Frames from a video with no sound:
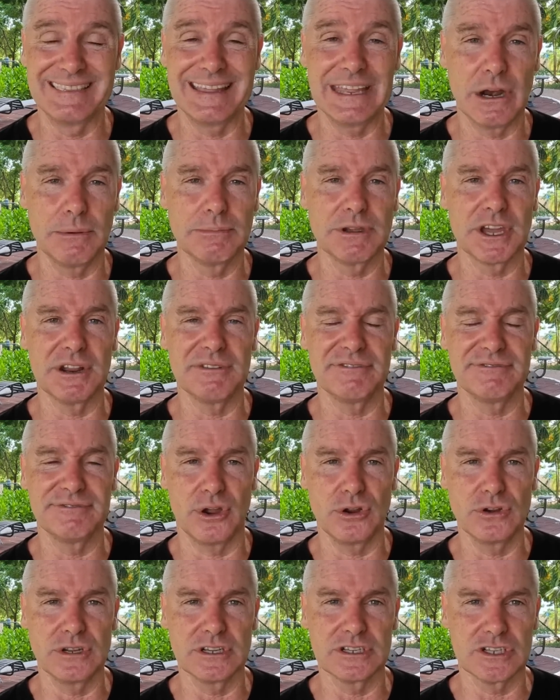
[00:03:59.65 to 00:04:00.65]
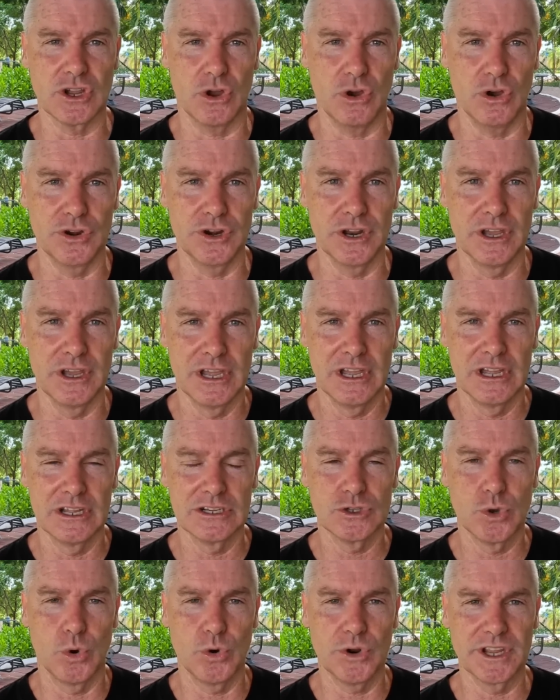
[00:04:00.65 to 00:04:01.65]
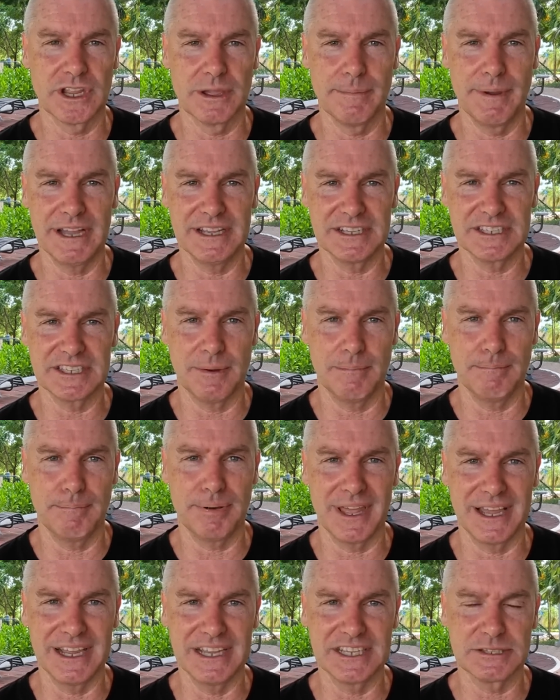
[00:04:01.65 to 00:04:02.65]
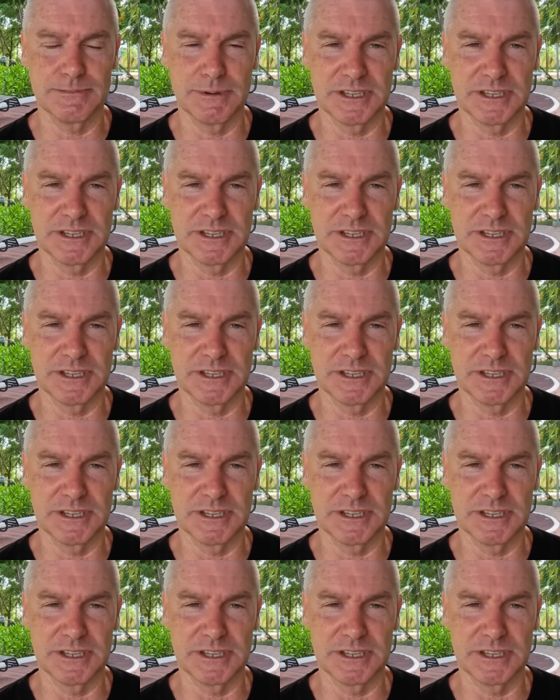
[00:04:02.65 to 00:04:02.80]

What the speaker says: and then I'm going to focus on talking about some players